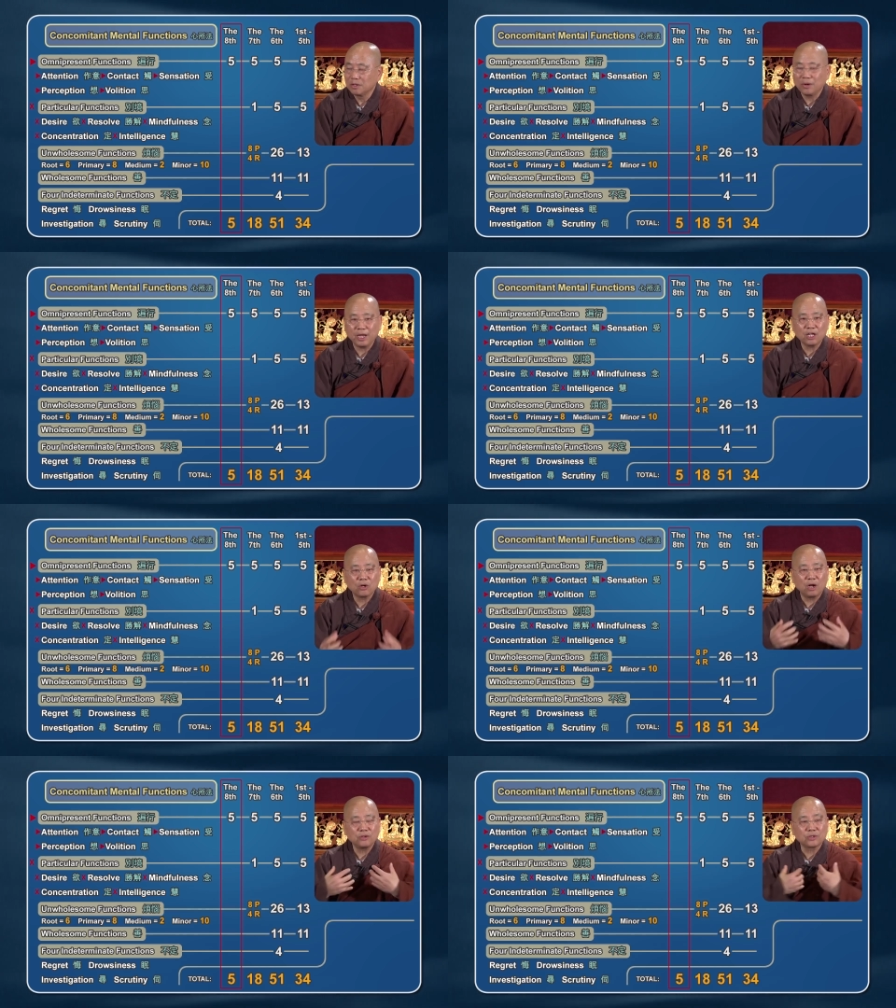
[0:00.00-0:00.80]
Your
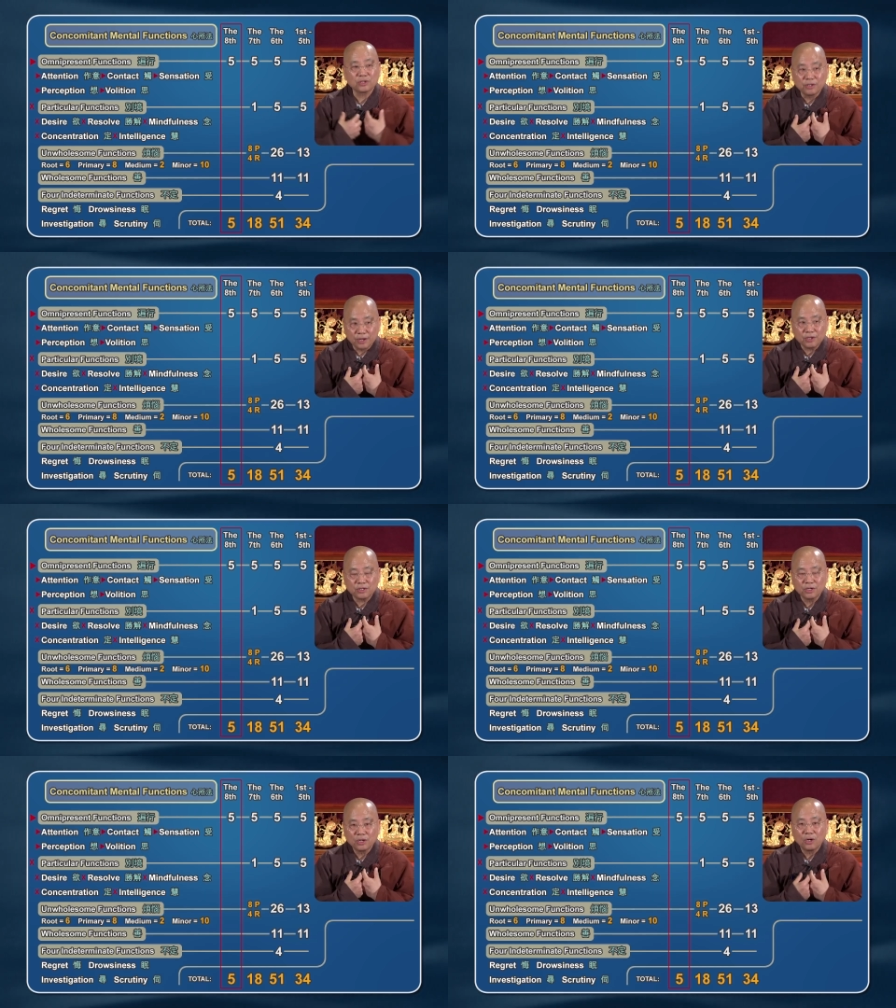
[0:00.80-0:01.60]
eight
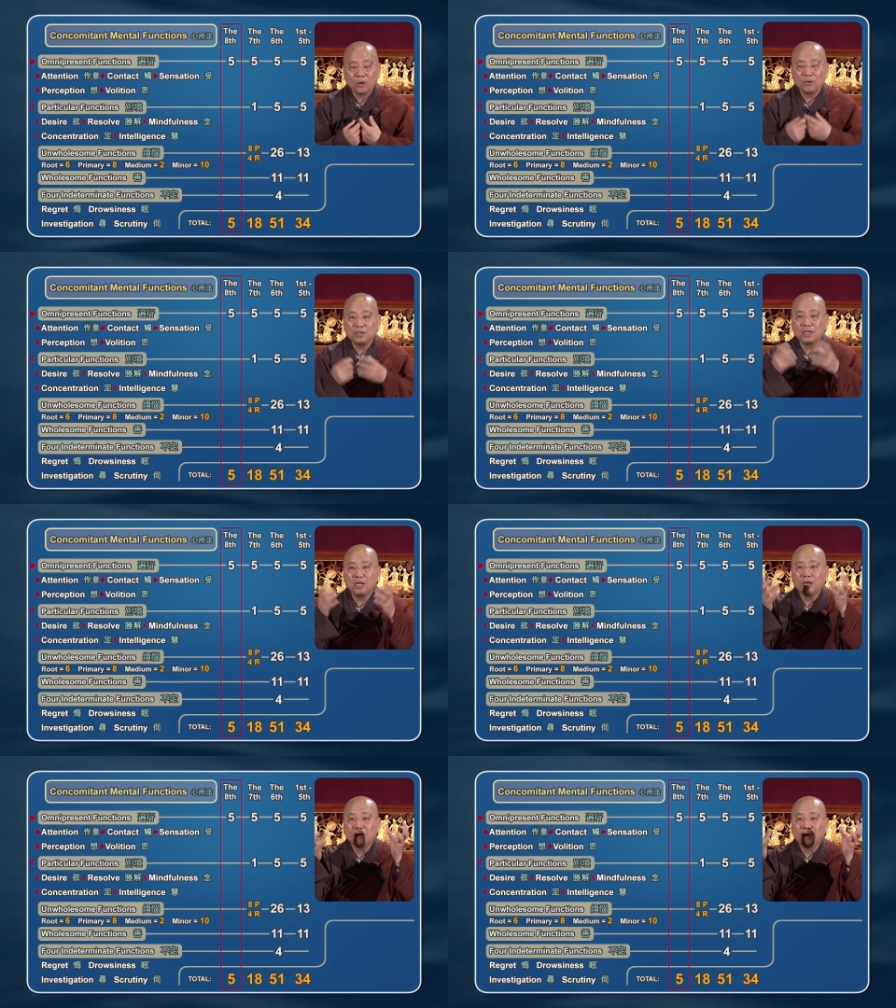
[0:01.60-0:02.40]
consciousness
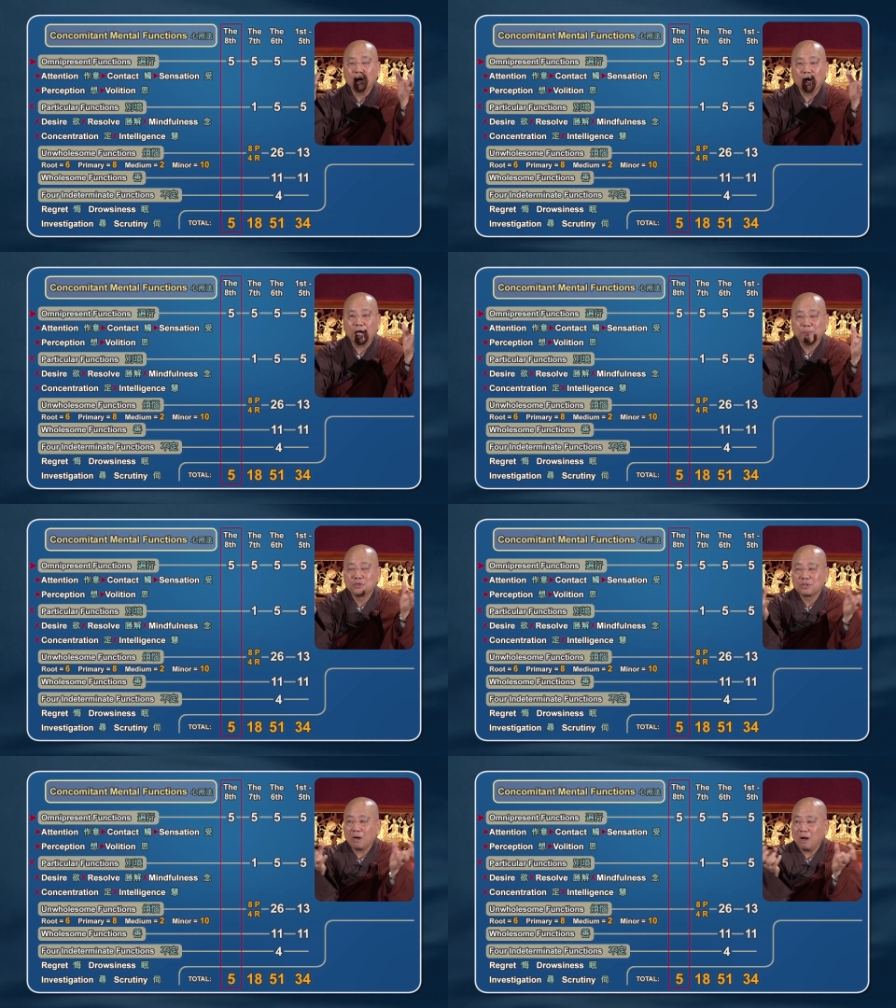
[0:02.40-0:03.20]
only
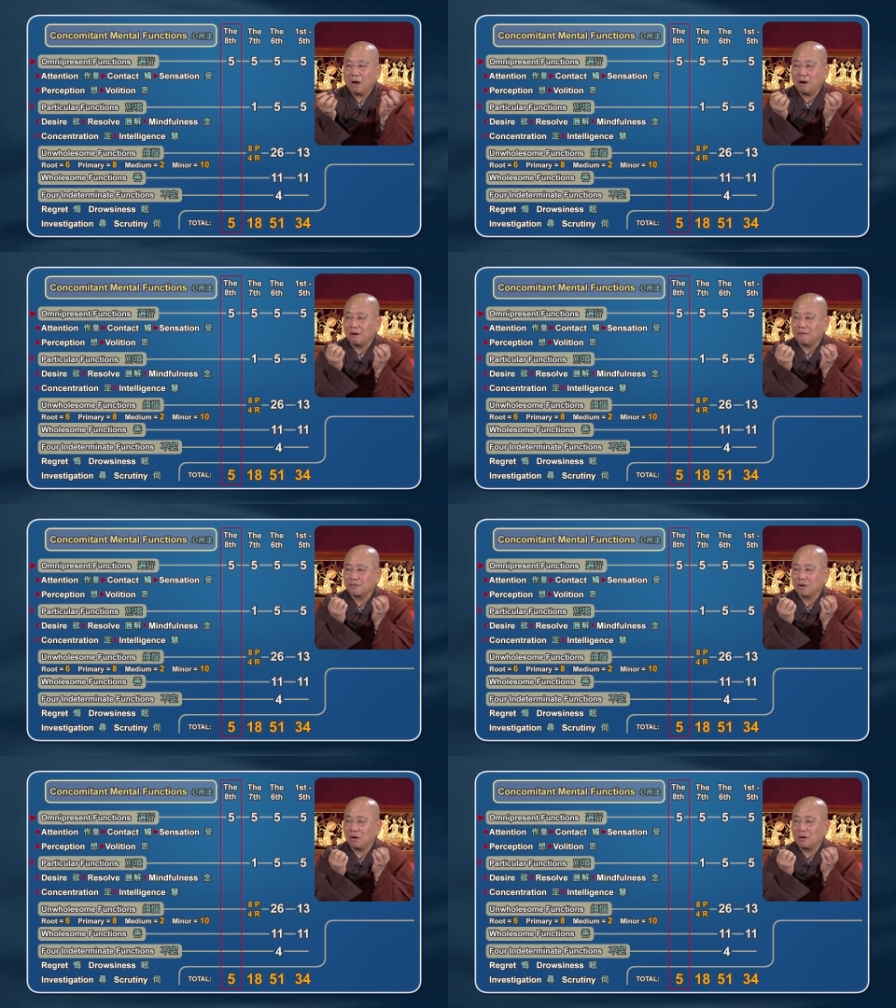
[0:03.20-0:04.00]

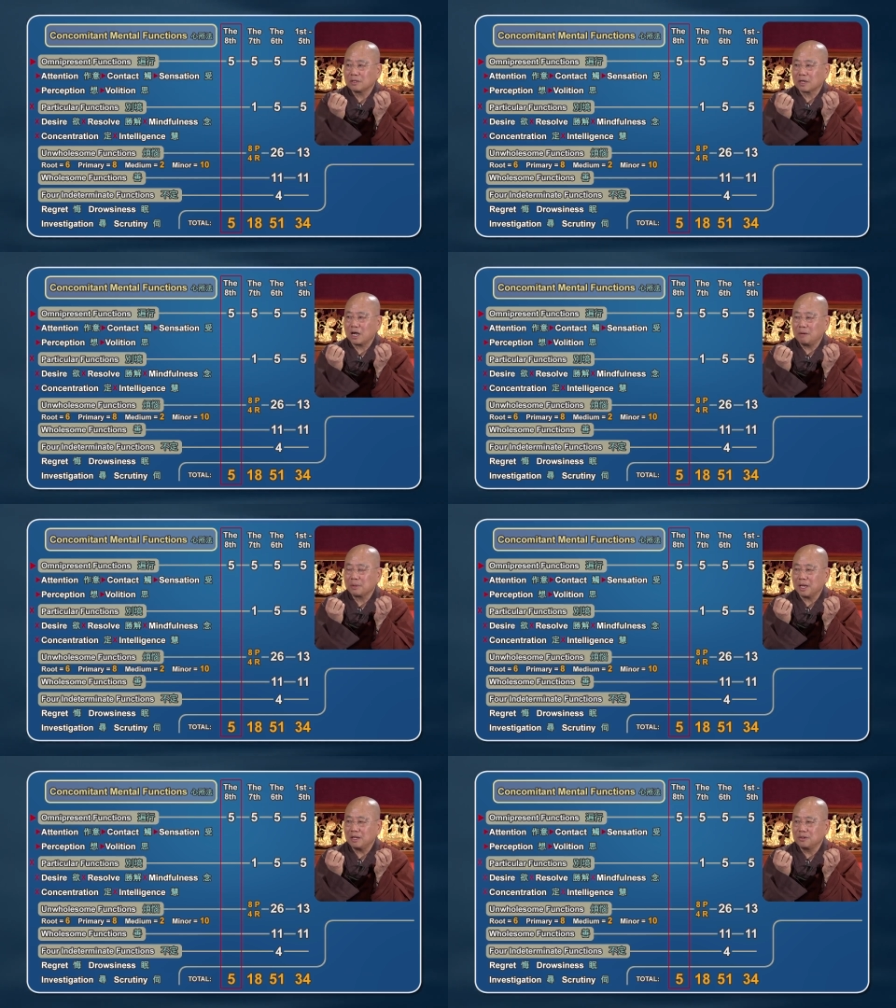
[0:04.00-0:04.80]
absorbed all the
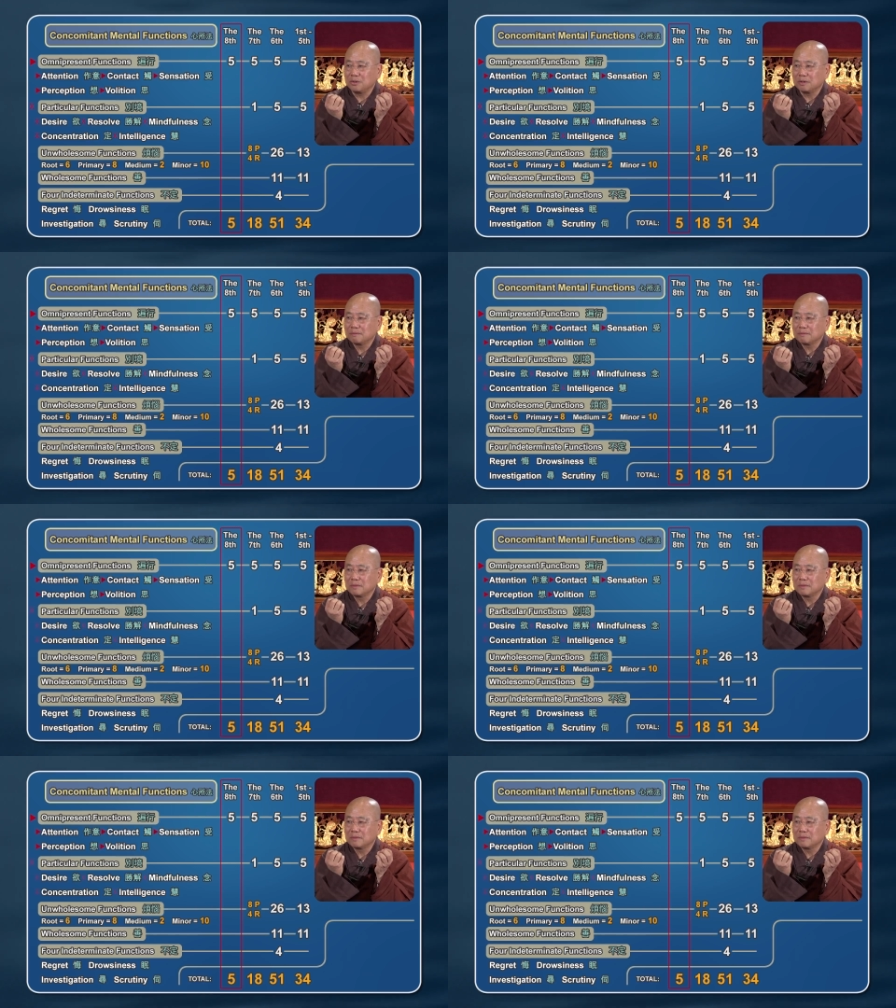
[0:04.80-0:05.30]
karmic energy,